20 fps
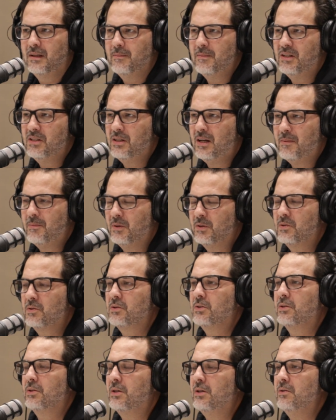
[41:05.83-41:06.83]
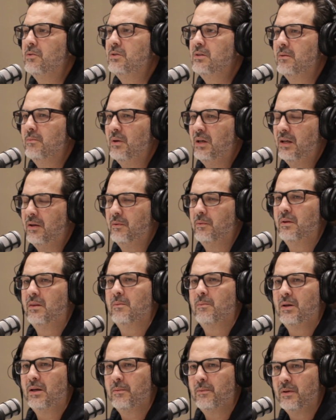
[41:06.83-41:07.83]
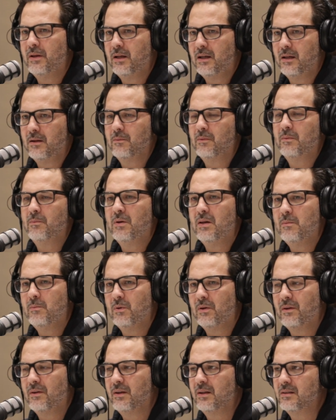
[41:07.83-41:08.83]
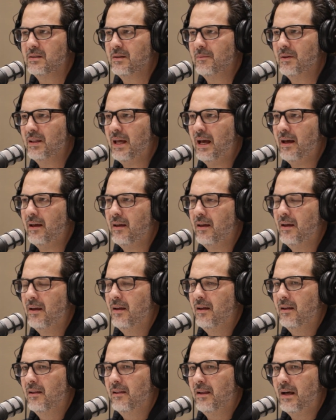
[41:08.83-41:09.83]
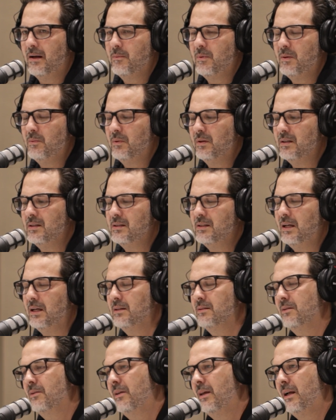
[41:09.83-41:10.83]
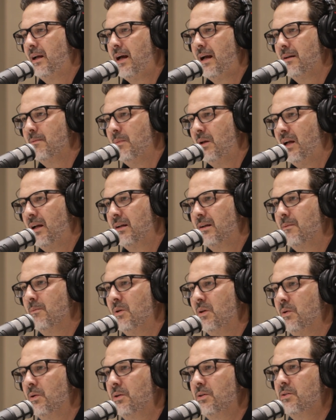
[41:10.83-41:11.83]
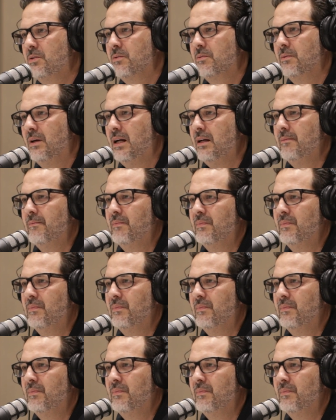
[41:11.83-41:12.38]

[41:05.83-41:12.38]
I mean, shop owners are used to being with the public and with people and some of that. A lot of people these days are like hiding behind computers, right?